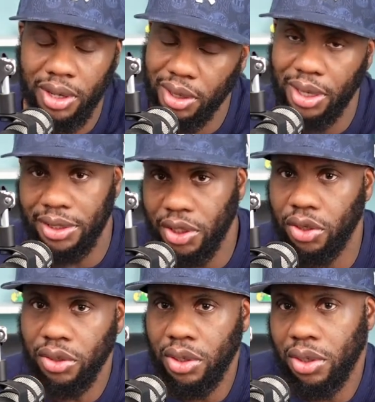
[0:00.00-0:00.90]
Because, you
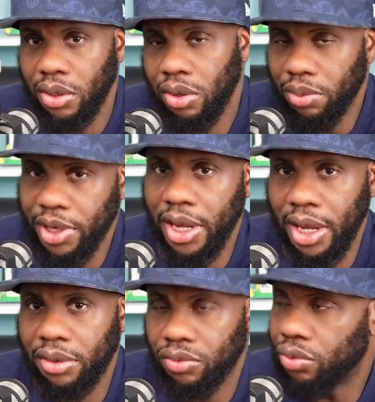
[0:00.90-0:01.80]
know, I'm a day
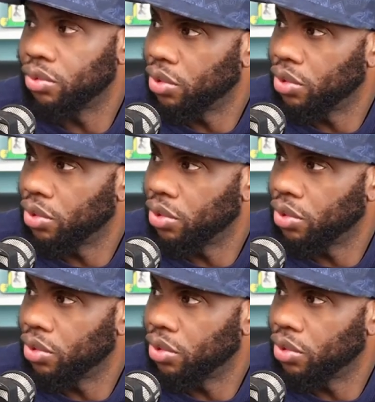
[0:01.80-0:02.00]
and